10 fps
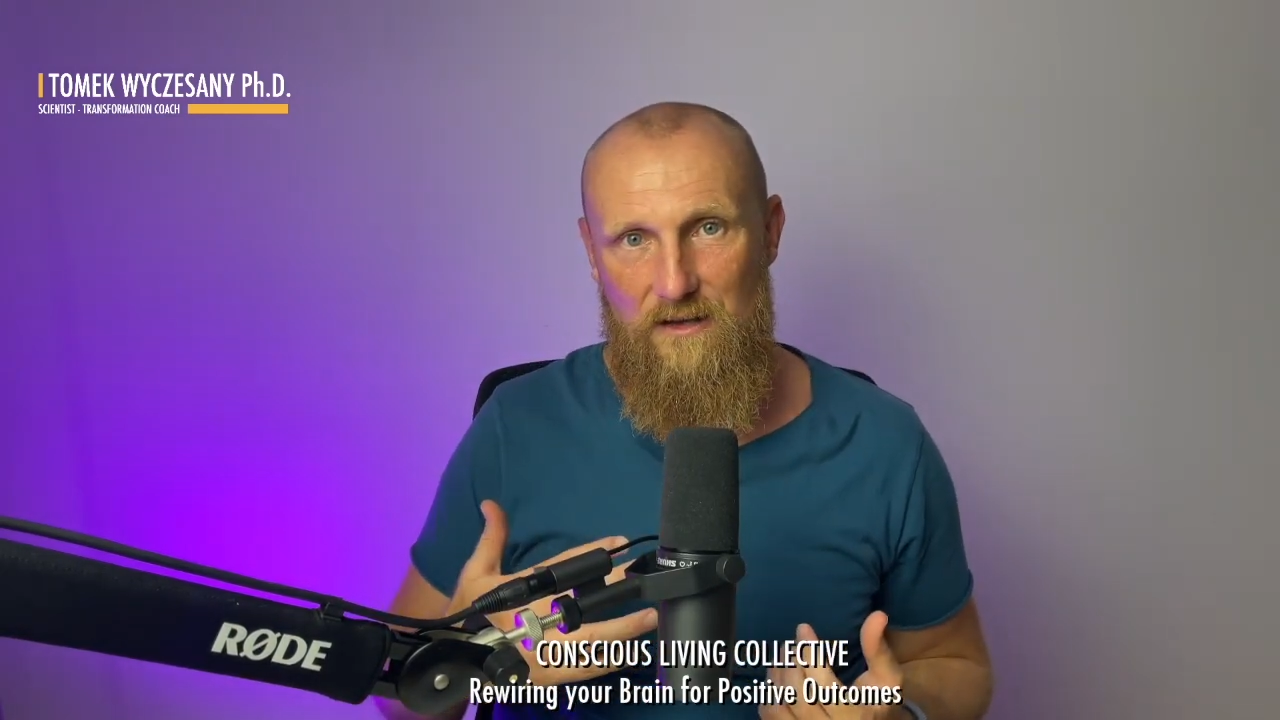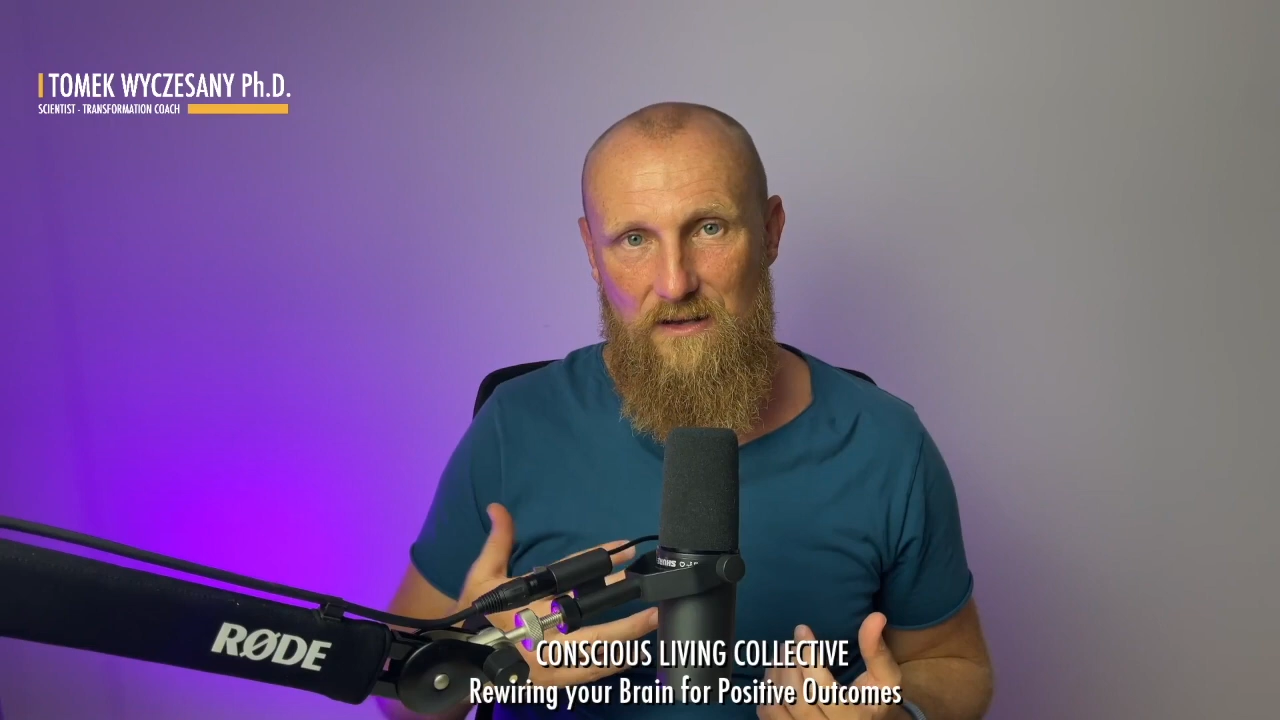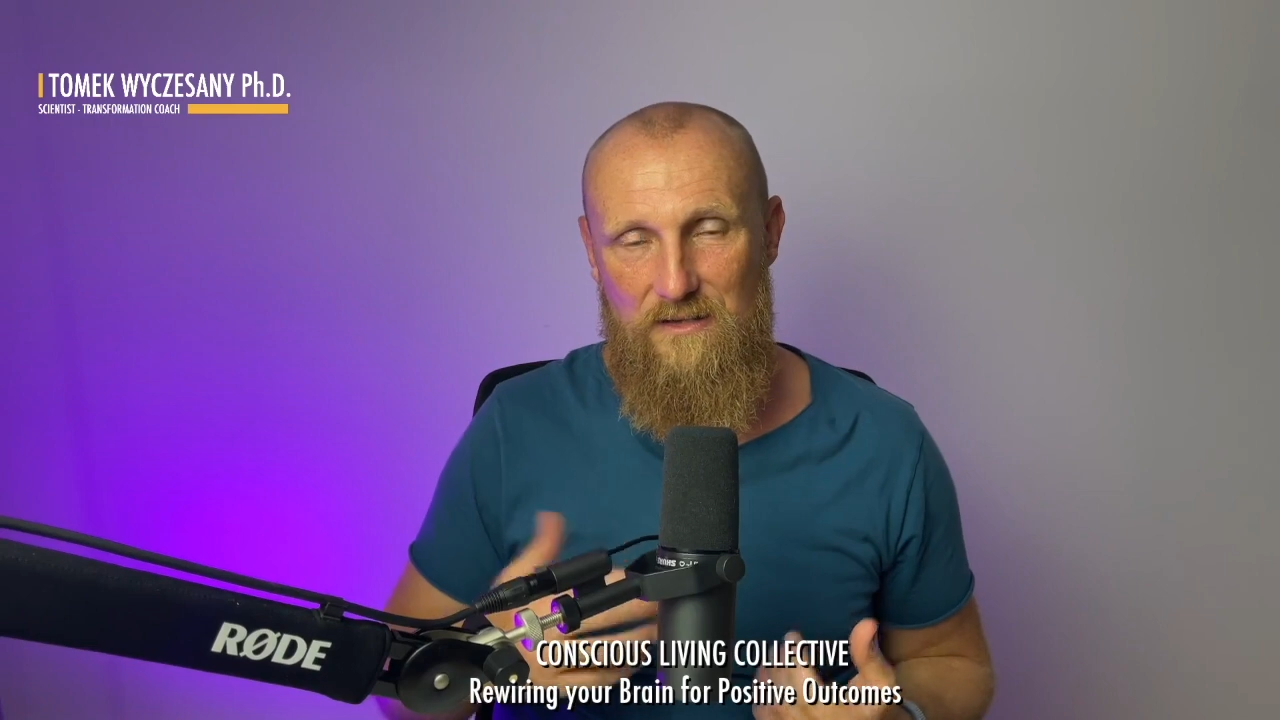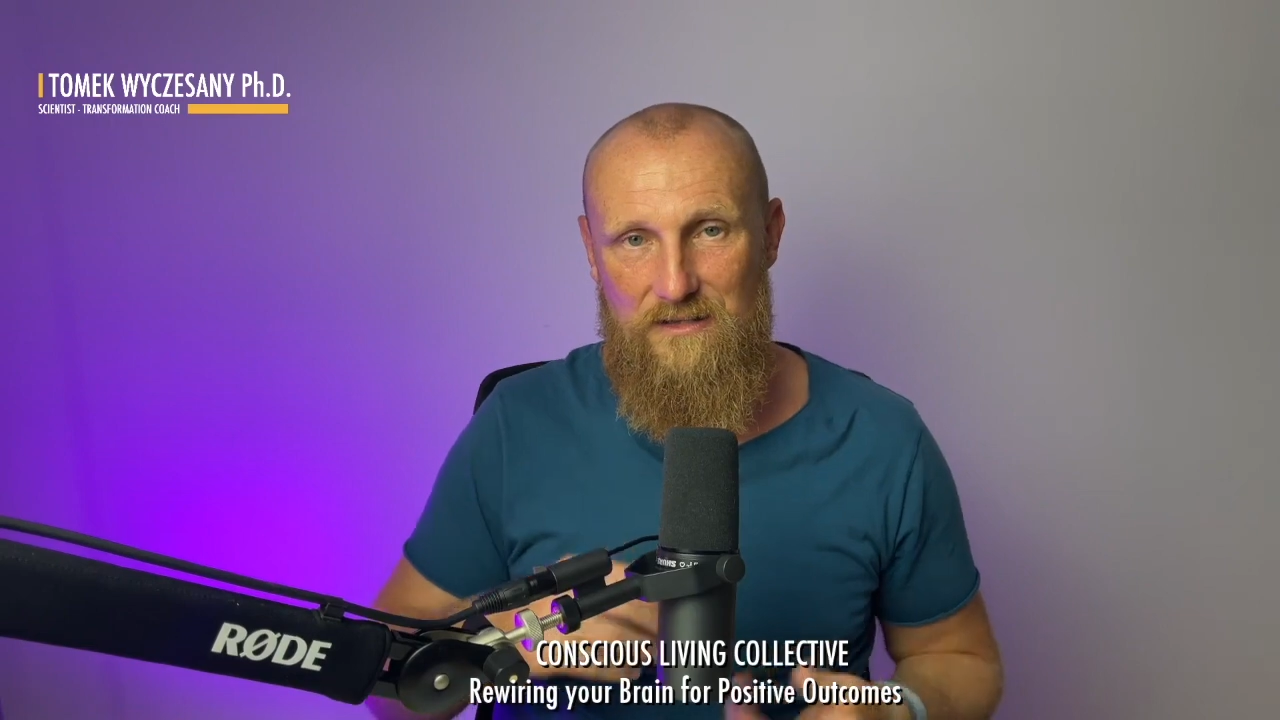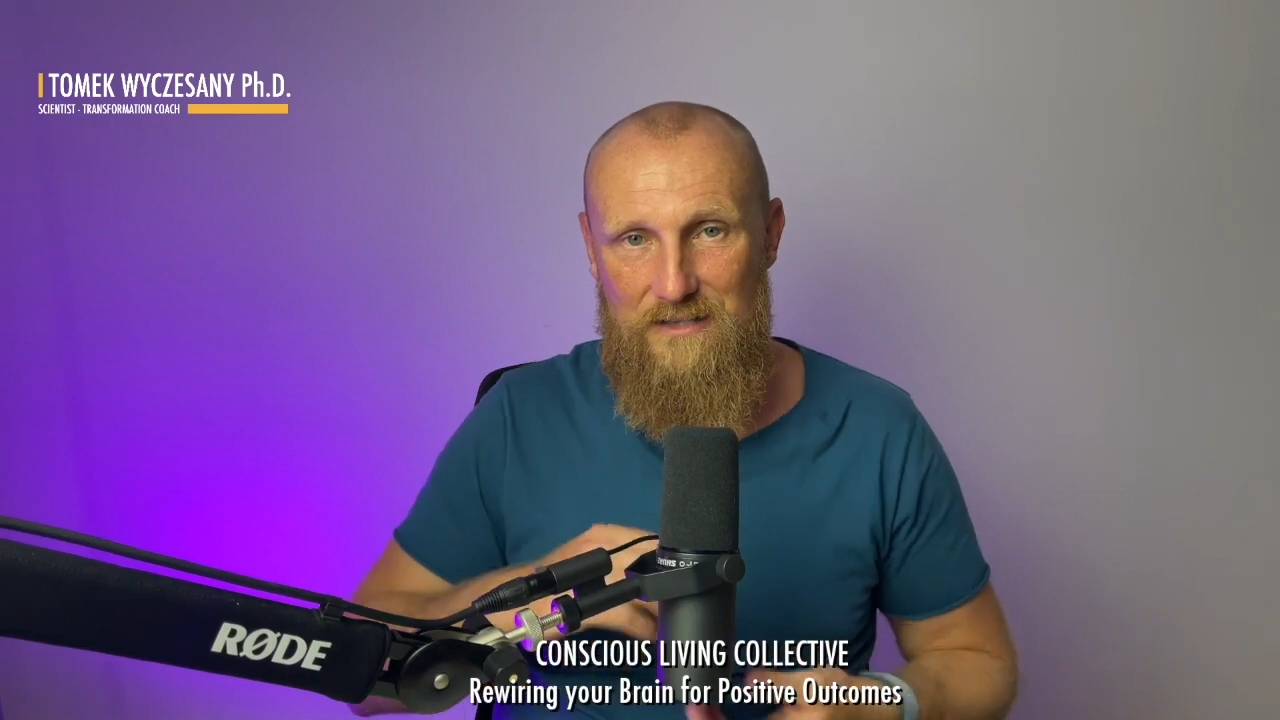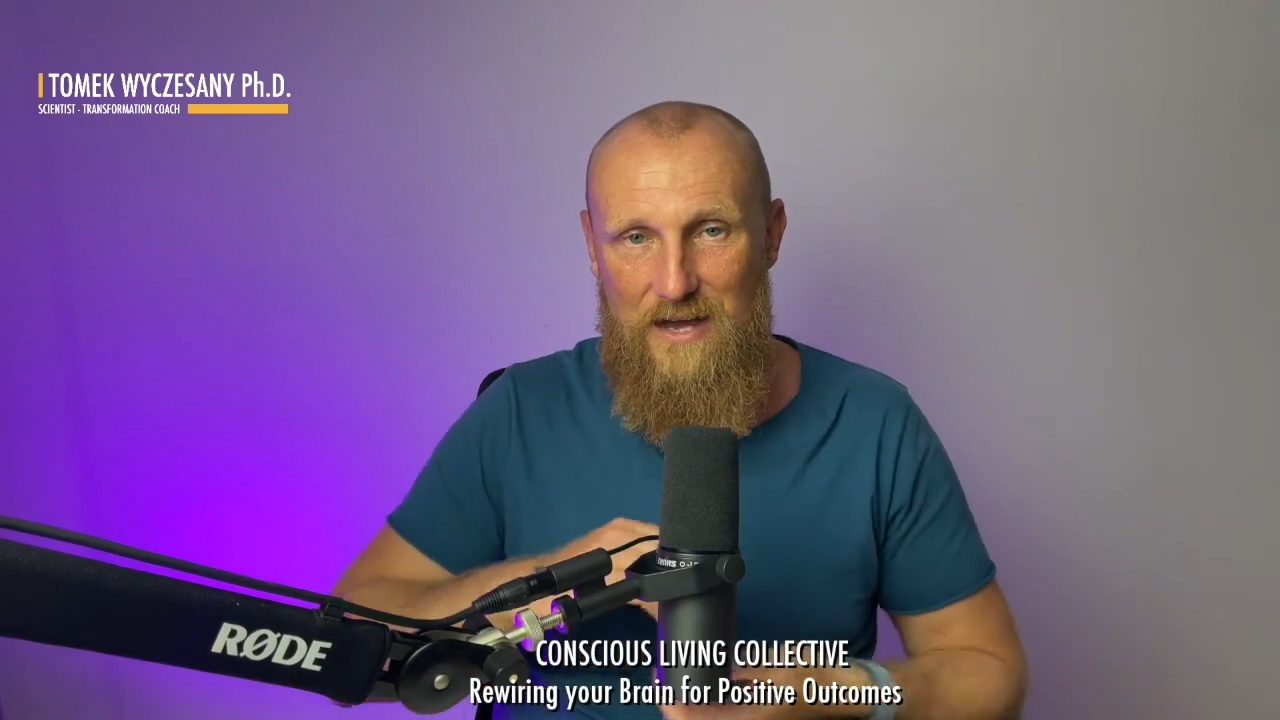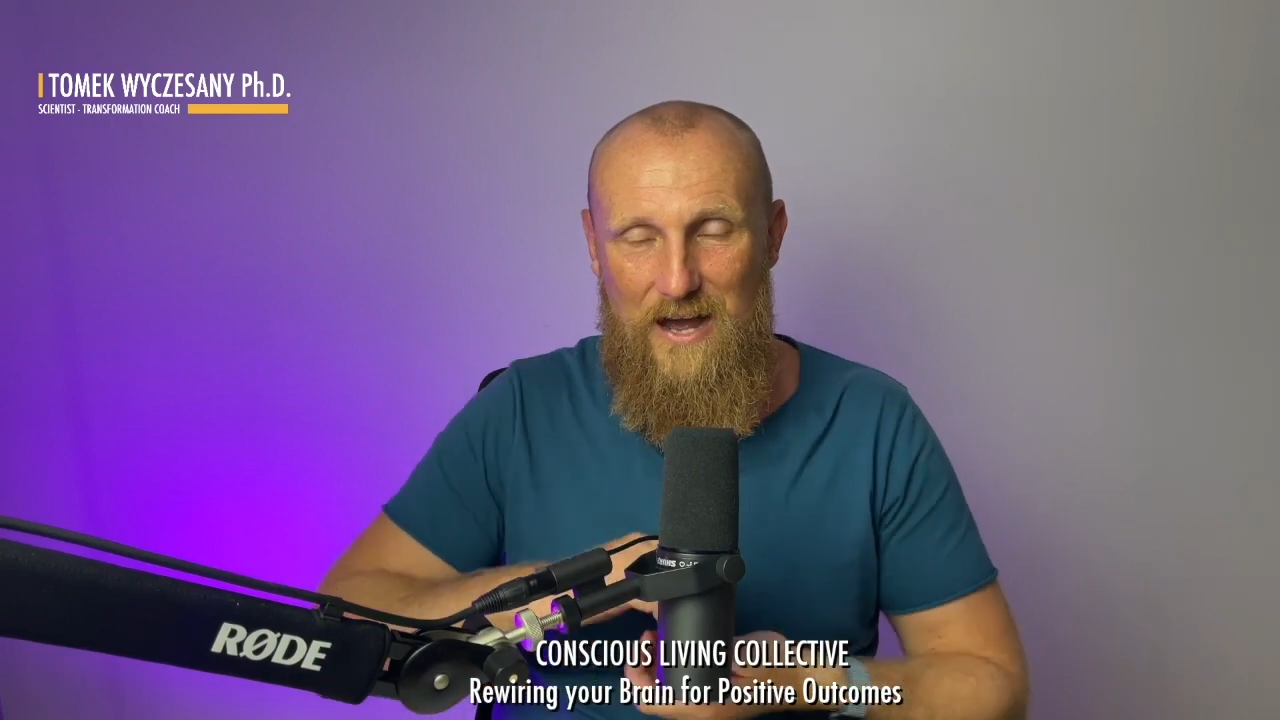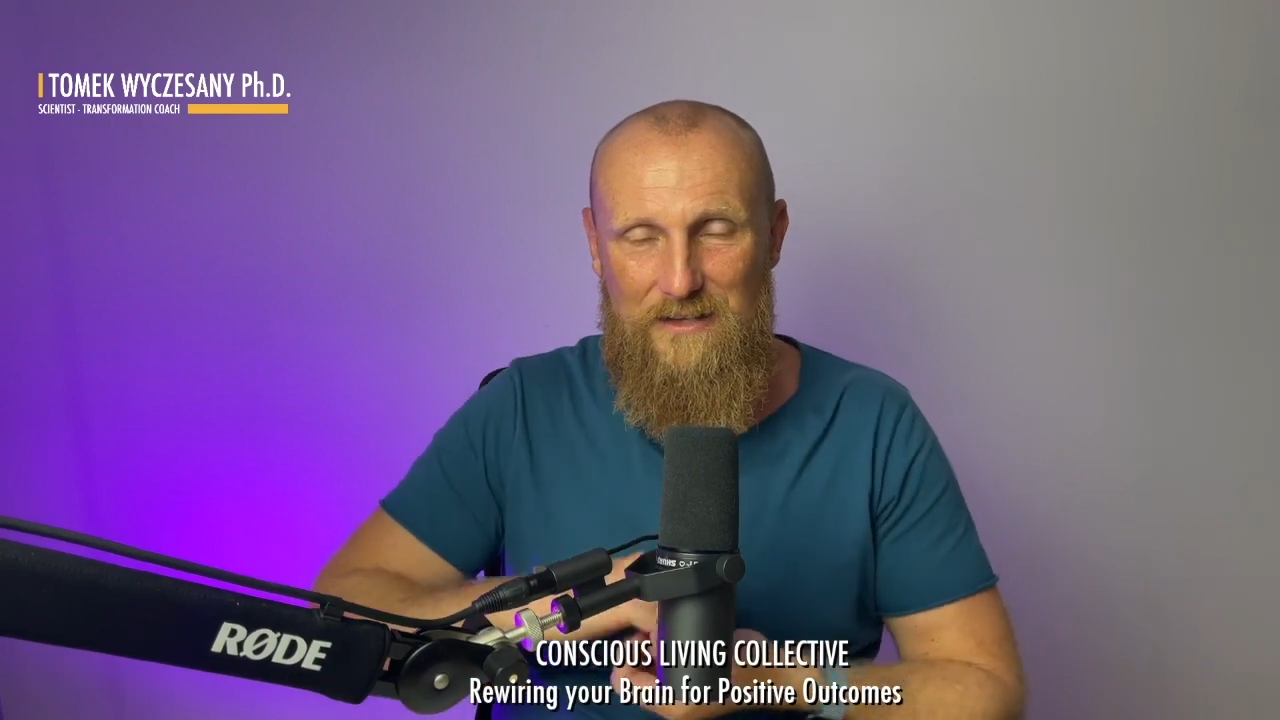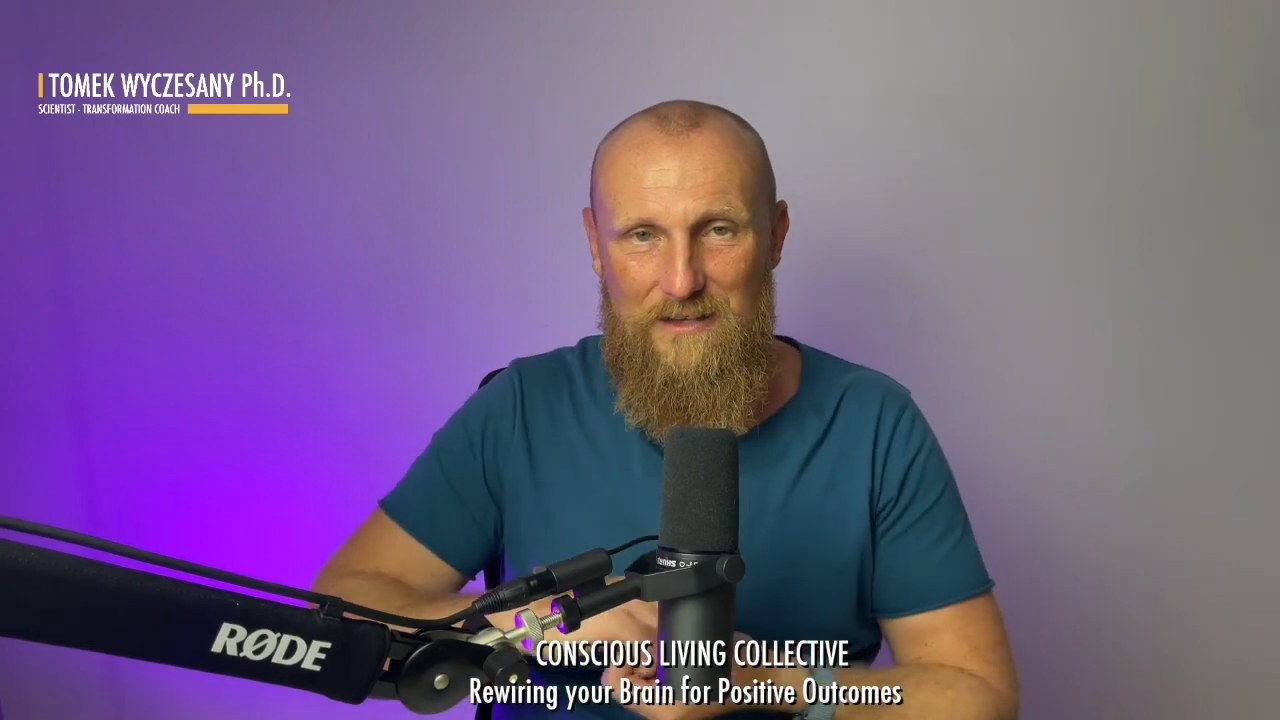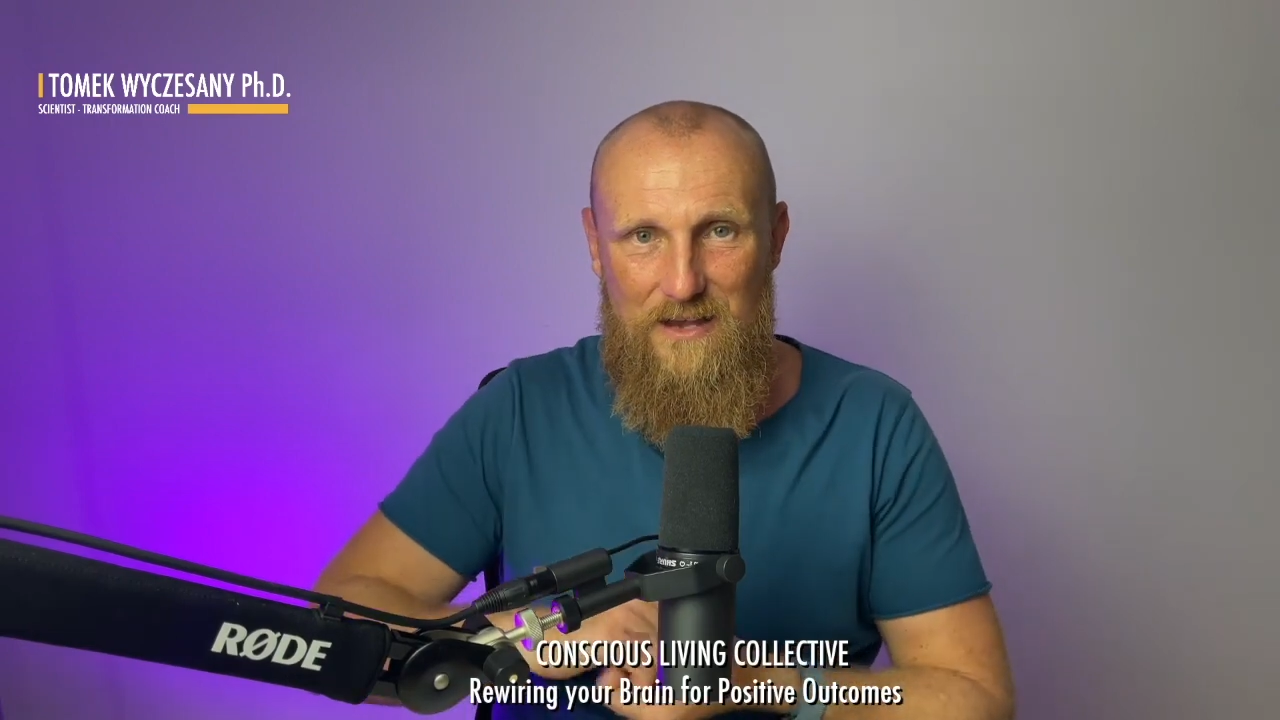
start